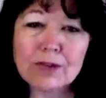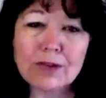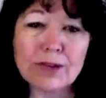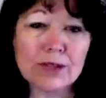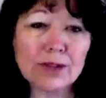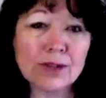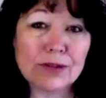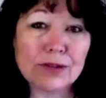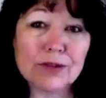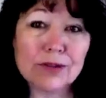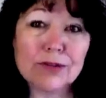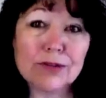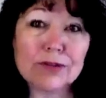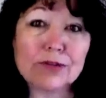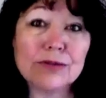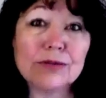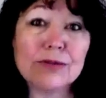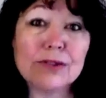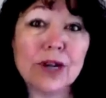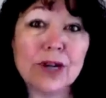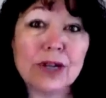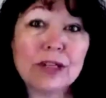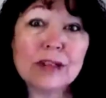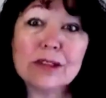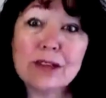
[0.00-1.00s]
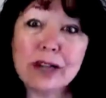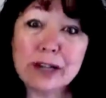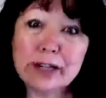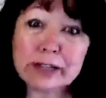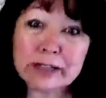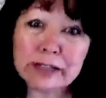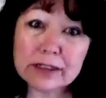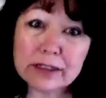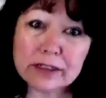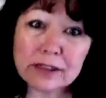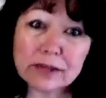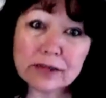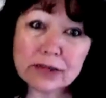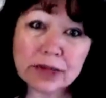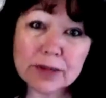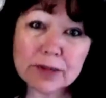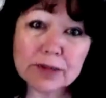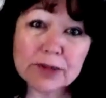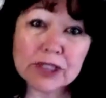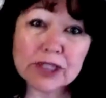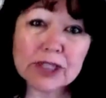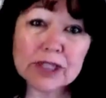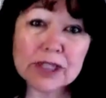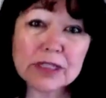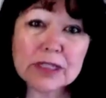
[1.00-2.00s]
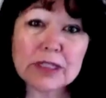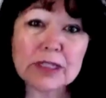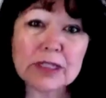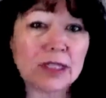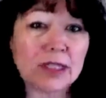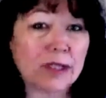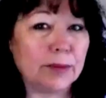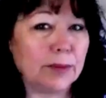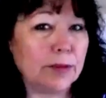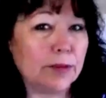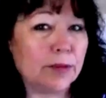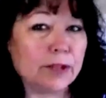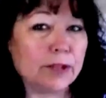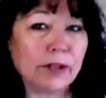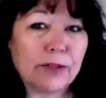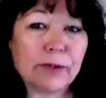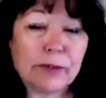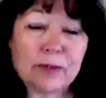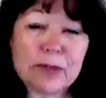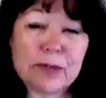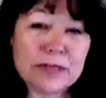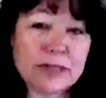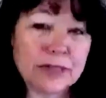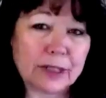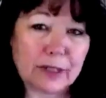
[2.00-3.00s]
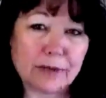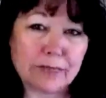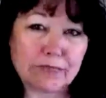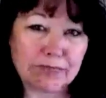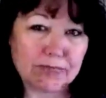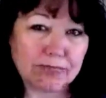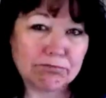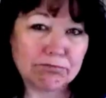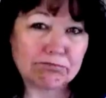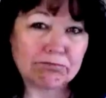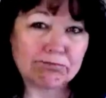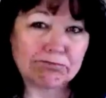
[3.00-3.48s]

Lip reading: For those who do not like disruptions, keep yourself busy.